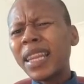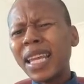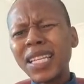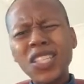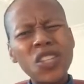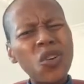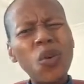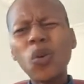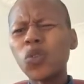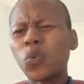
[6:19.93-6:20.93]
That's
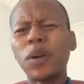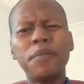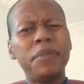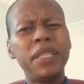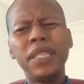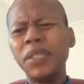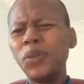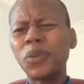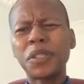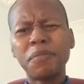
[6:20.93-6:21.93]
not what BEE
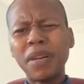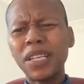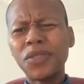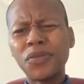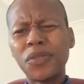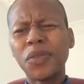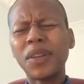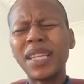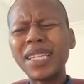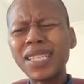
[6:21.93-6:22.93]
was meant for.
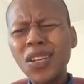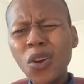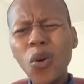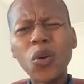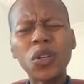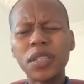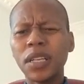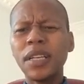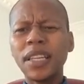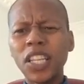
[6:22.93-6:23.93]
That's not
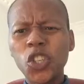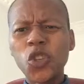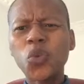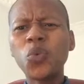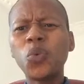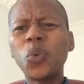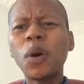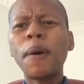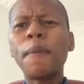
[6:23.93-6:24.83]
the true